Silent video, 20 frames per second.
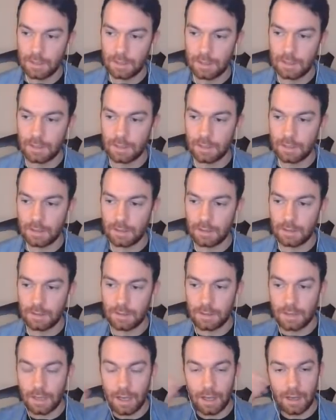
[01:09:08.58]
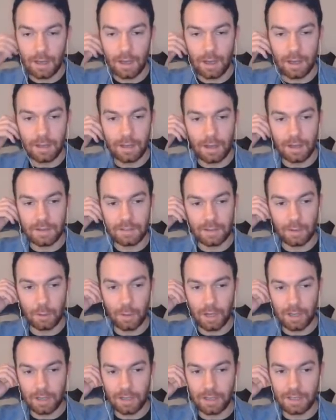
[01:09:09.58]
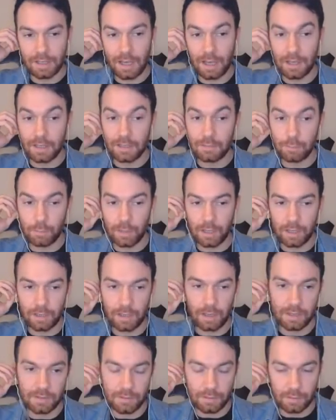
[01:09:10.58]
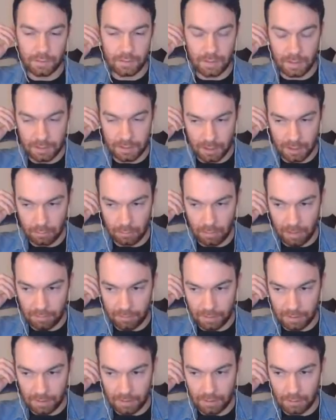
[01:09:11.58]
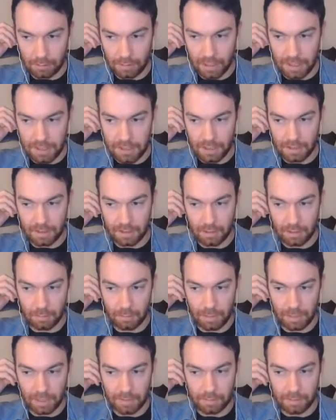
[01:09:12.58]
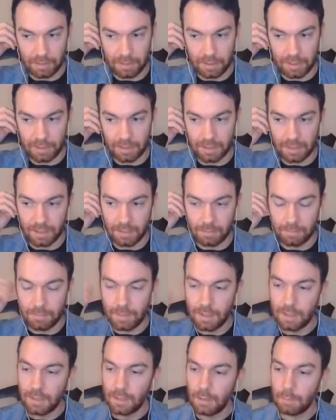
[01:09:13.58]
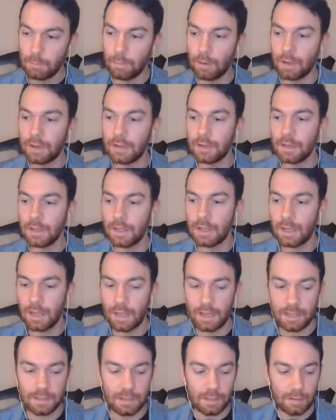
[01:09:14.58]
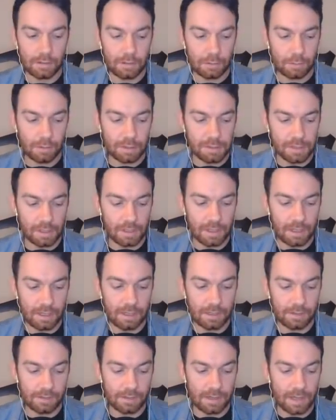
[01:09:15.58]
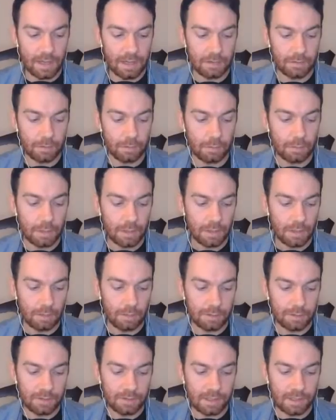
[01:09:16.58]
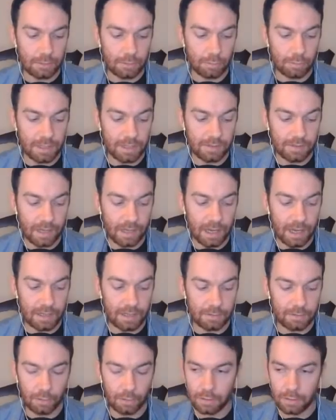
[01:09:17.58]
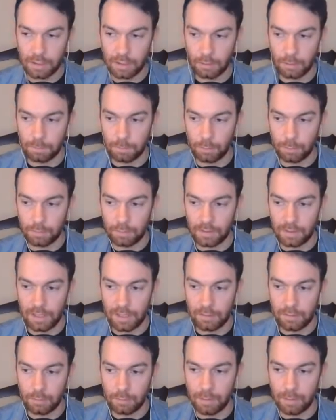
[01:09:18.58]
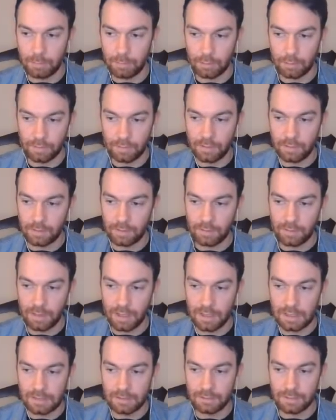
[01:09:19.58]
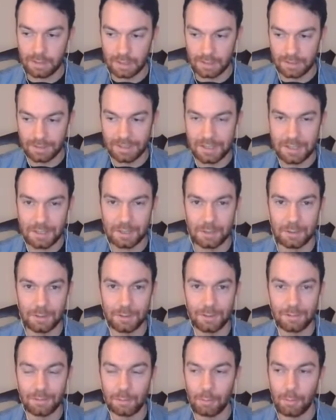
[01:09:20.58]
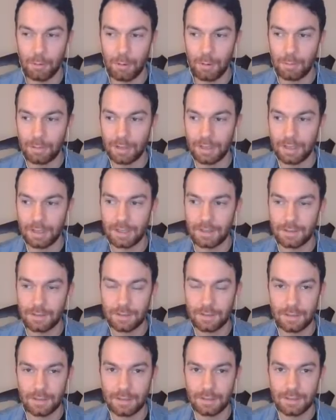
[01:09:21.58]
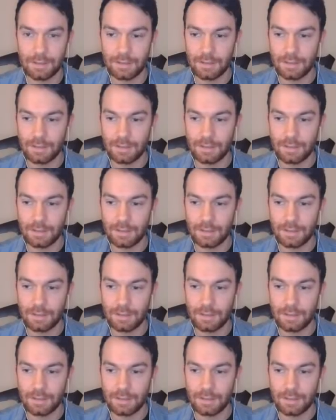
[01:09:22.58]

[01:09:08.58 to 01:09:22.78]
I don't know. It's just the geographical location, makes me think. But the other question then is NATO. Obviously, Greece and Turkey are both NATO members. This is a very difficult issue if a war begins, isn't it?